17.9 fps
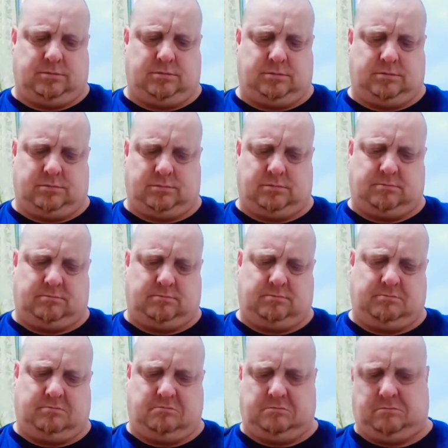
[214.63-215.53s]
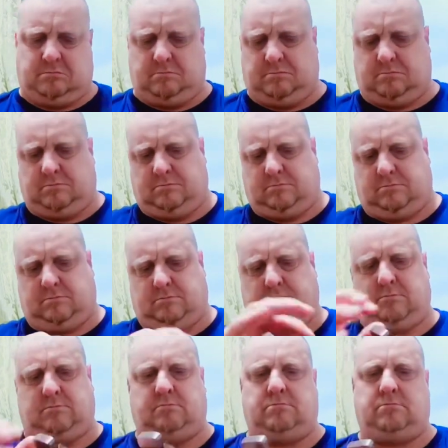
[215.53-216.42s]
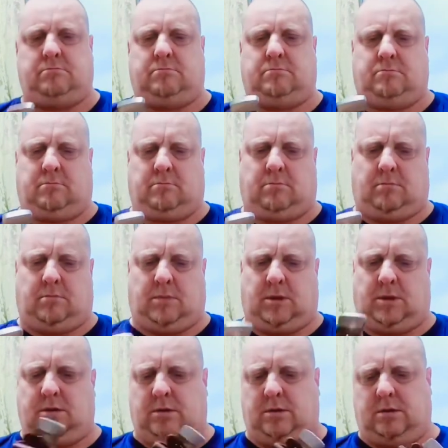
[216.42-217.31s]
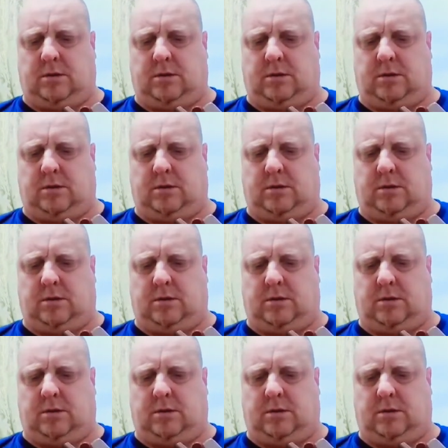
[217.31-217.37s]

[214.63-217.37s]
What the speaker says: Nothing is said.